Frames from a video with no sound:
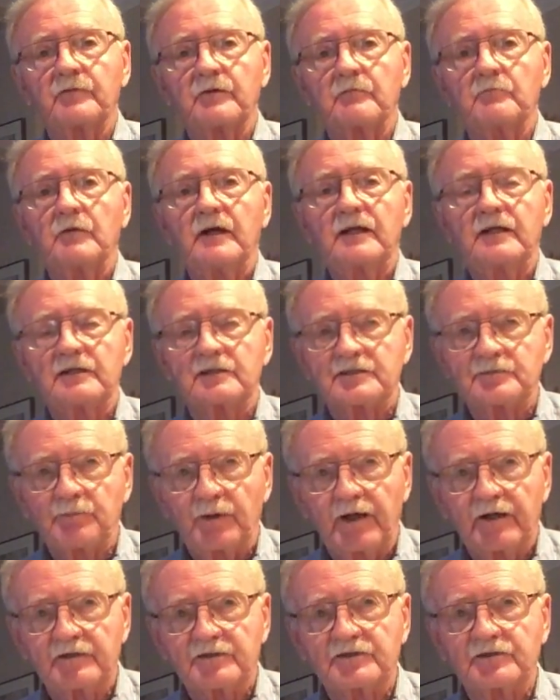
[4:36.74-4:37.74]
might
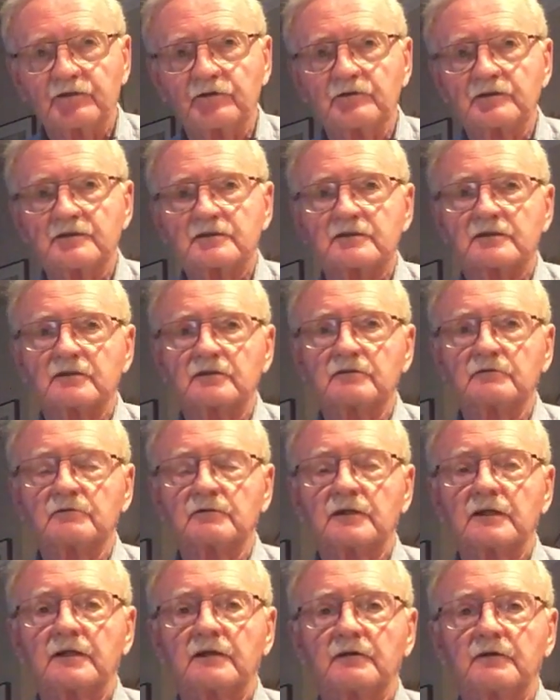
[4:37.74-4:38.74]
inspire students
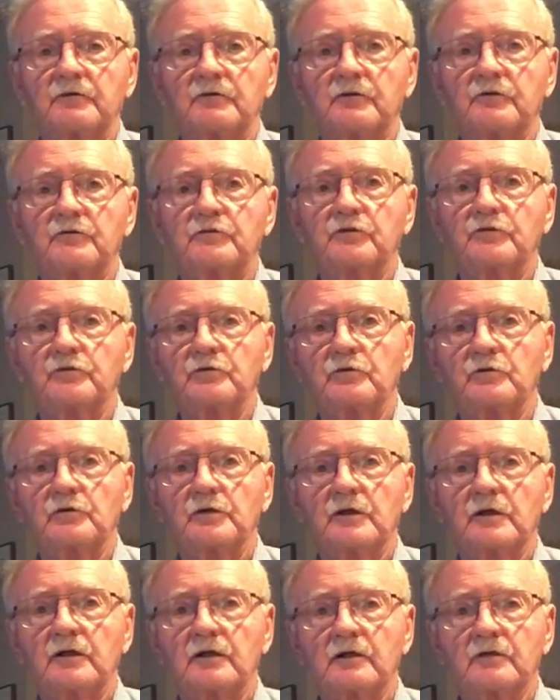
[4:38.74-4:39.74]
to do
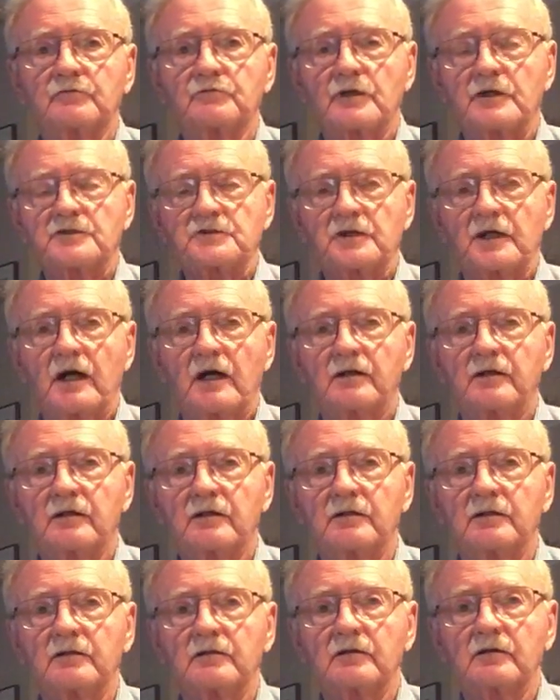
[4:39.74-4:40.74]
a treasure hunt
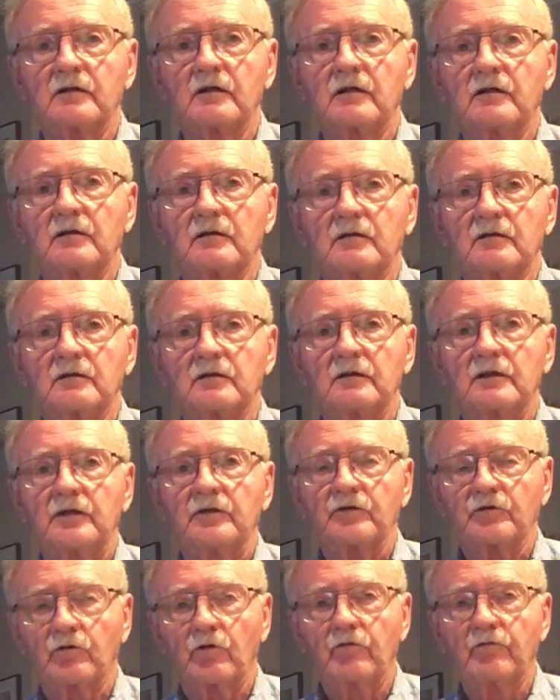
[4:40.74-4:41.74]
in
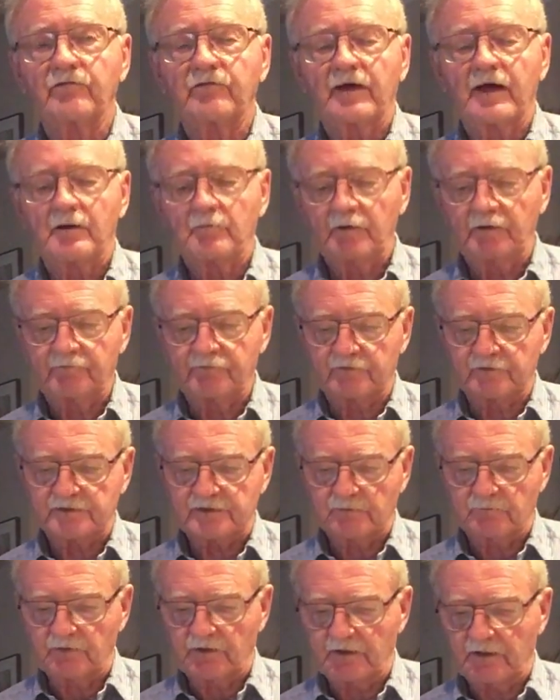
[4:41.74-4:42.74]
their own family for
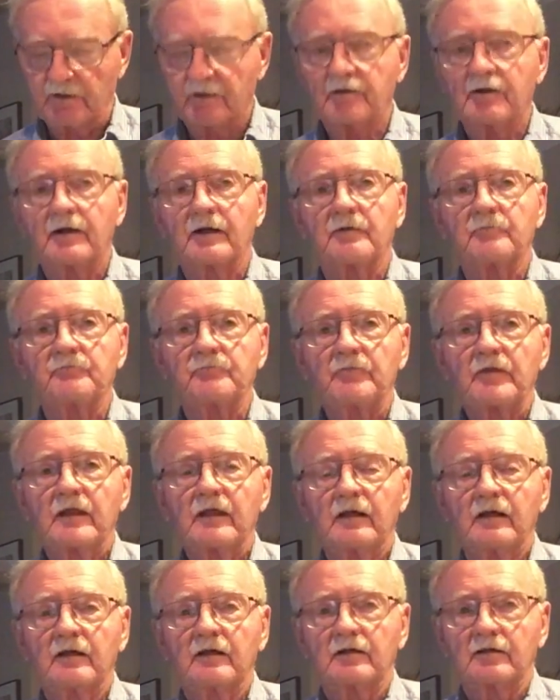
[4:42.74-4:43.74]
some of their
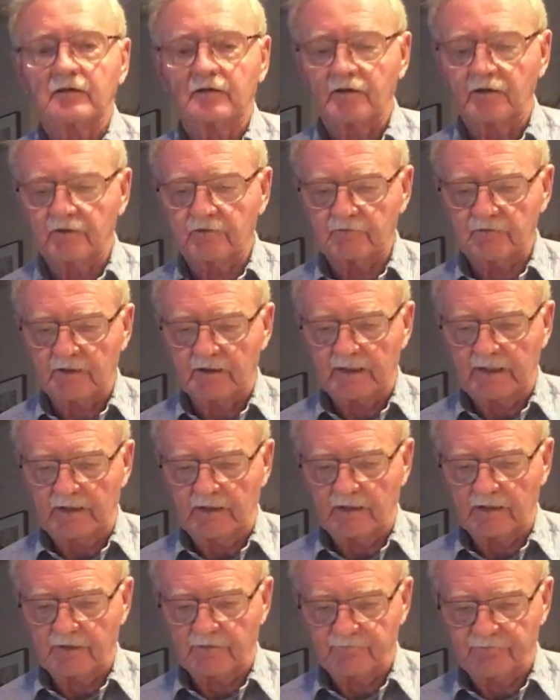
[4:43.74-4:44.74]

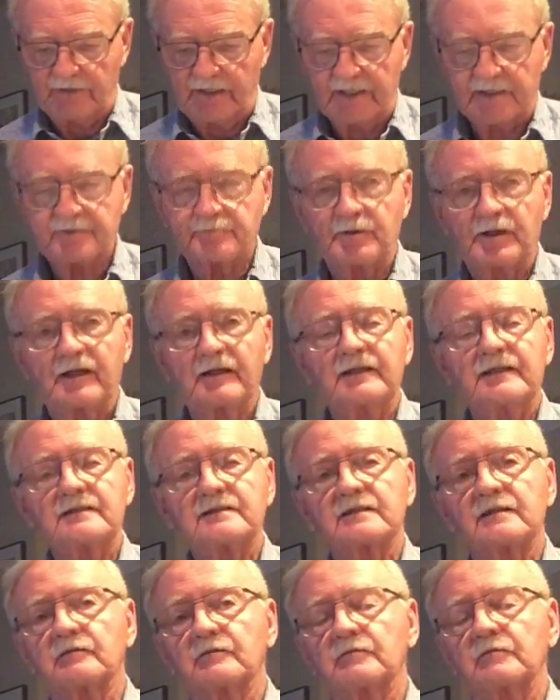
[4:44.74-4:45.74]
artifacts, but at
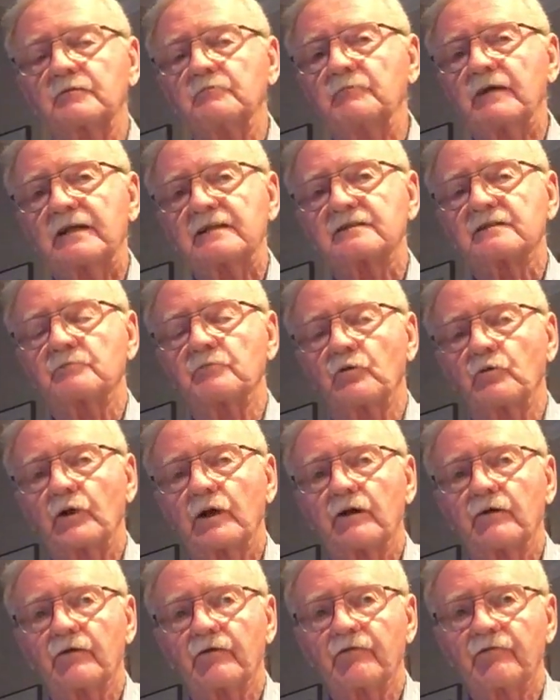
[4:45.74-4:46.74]
least it makes them
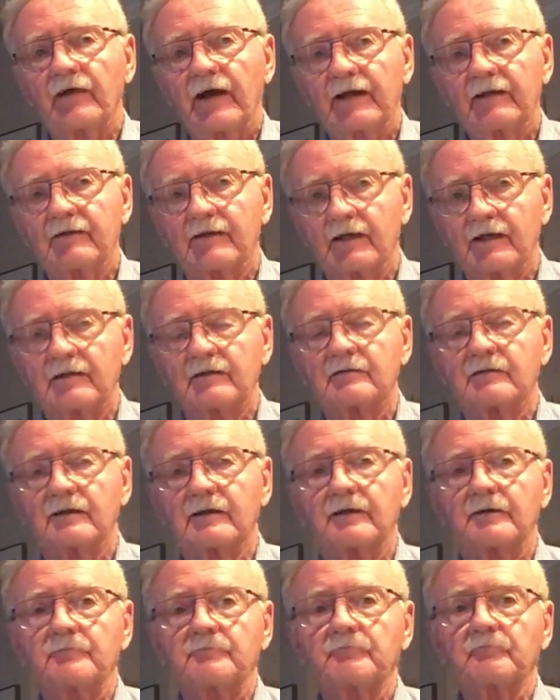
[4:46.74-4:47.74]
aware of the fact
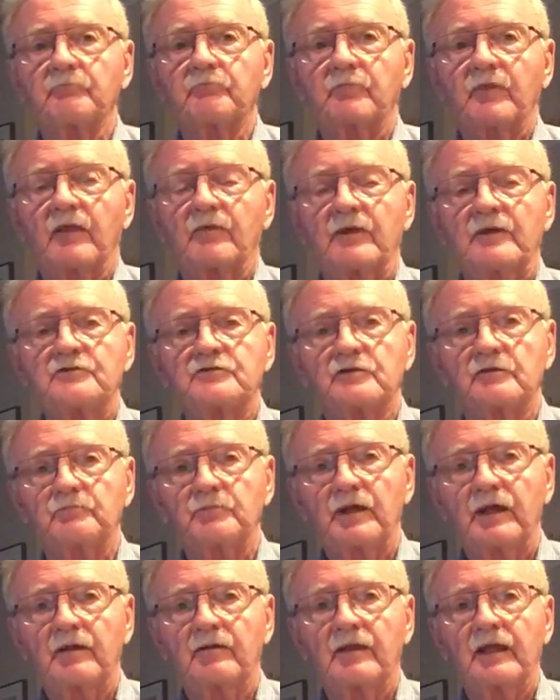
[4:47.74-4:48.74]
that they should
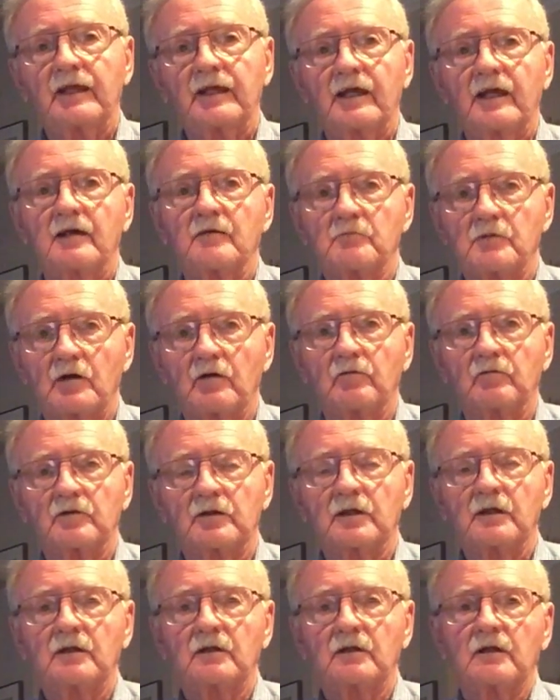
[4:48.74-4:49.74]
be thinking about
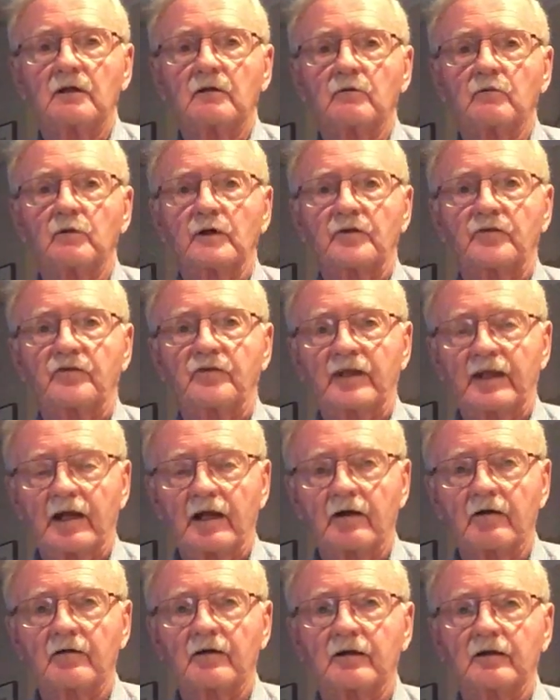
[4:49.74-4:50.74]
what's
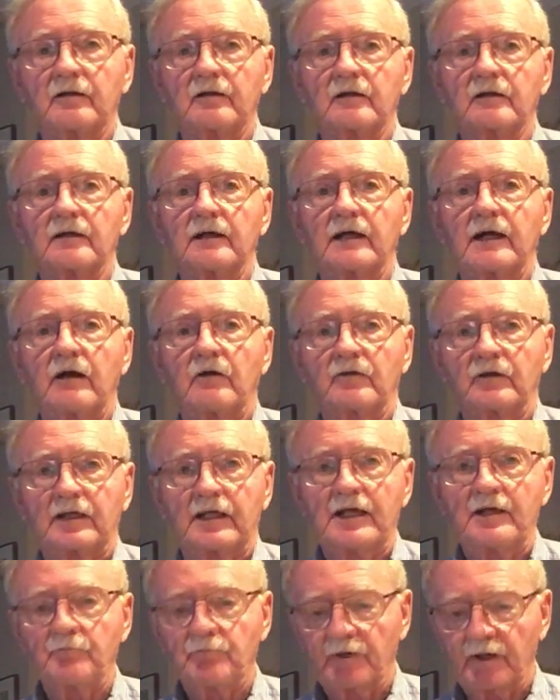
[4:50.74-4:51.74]
there and how to
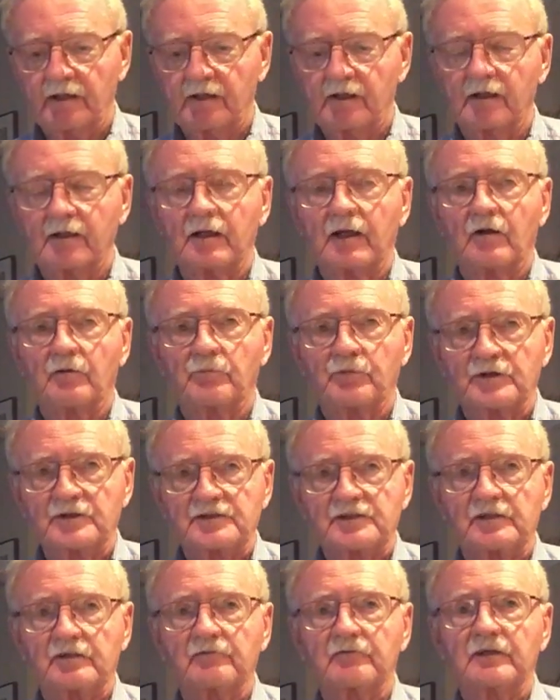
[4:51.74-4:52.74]
keep it and how to
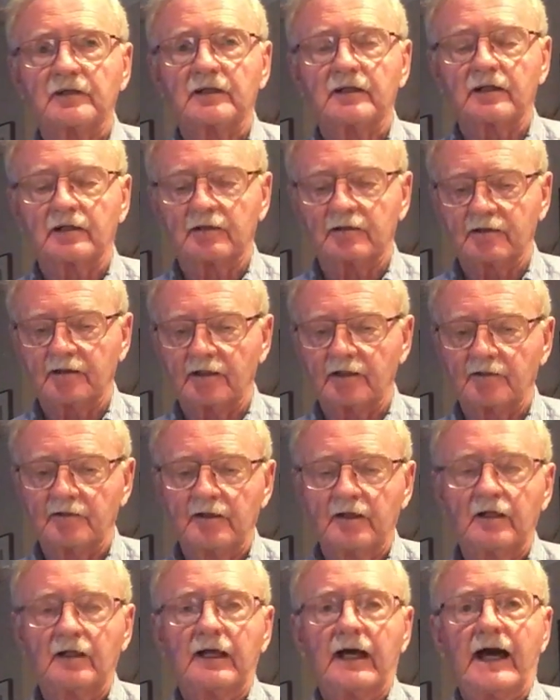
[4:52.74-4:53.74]
preserve it, and
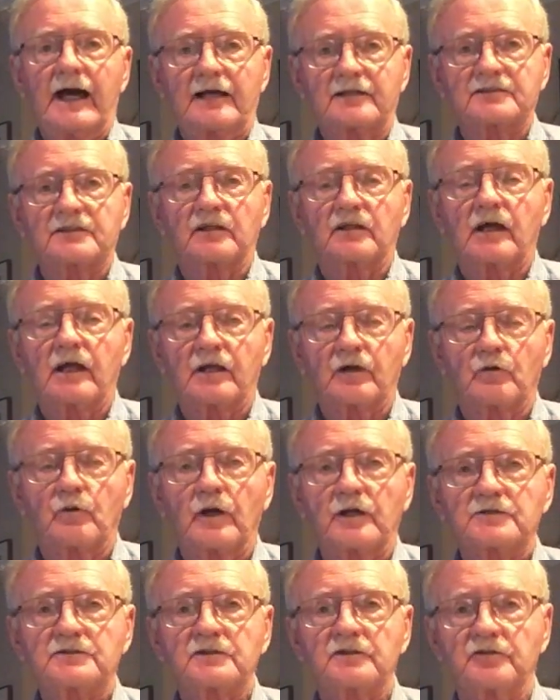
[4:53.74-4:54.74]
ask a lot of
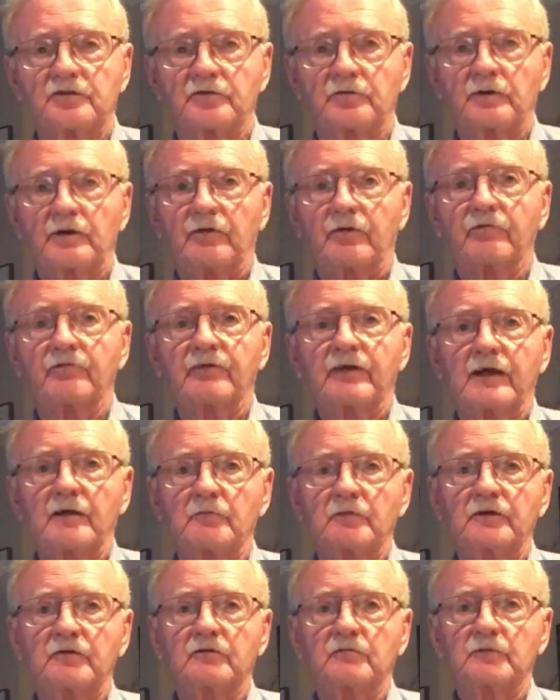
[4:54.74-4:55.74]
questions around the
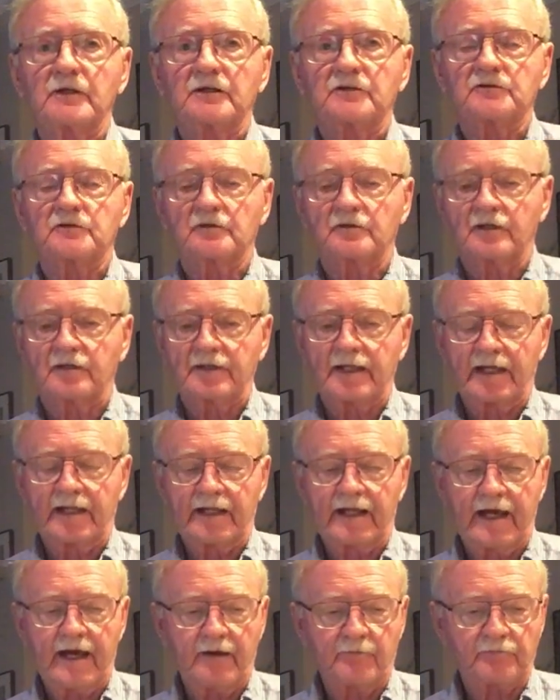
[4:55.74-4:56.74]
family to make sure that that
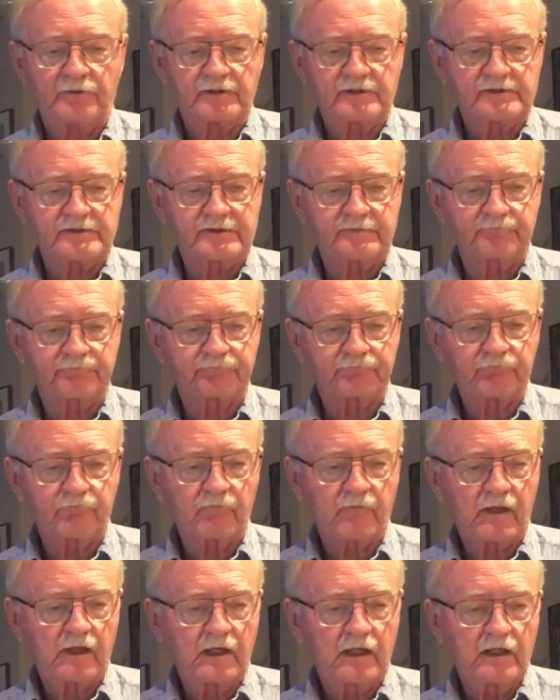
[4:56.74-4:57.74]
happens.
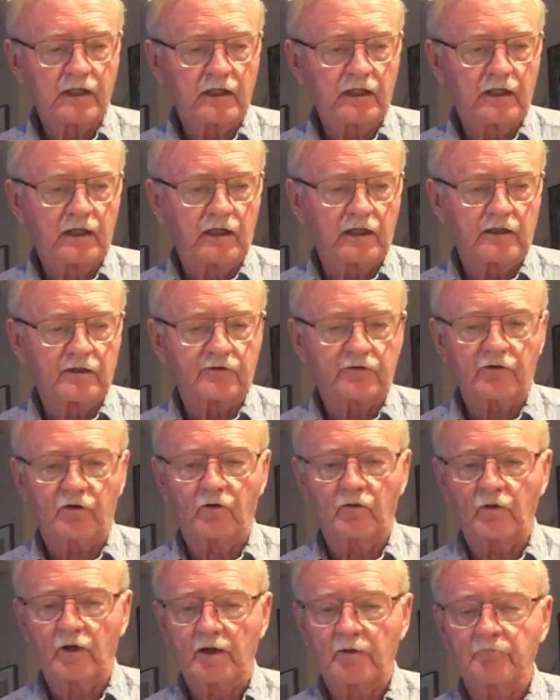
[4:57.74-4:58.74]

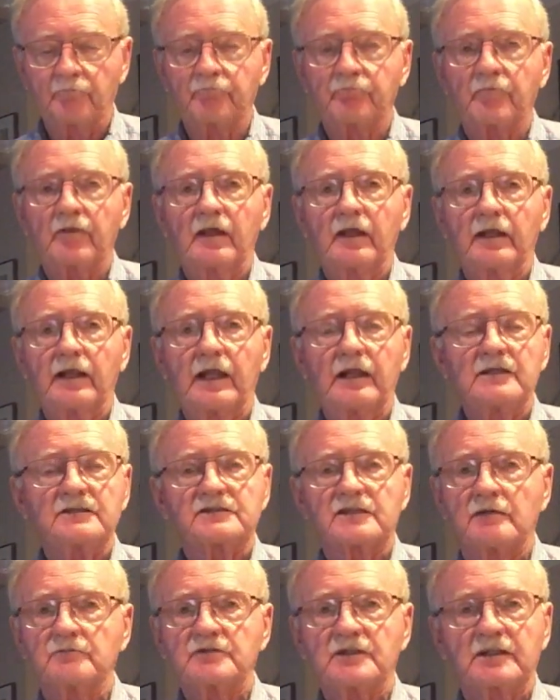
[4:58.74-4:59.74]
So in any
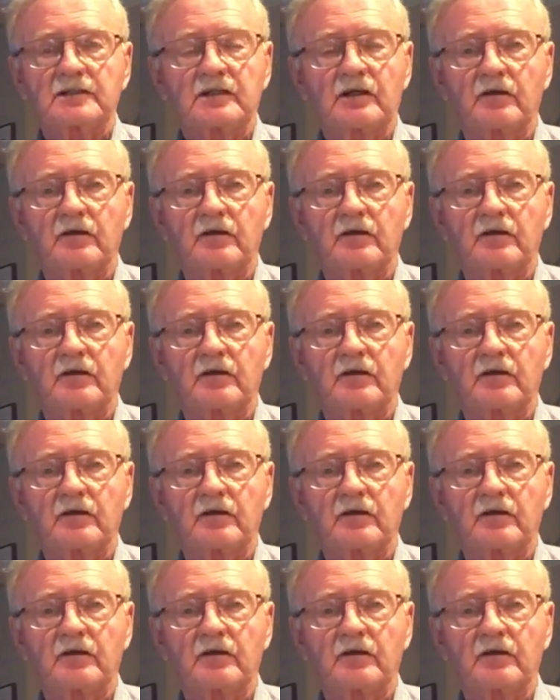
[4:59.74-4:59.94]
subject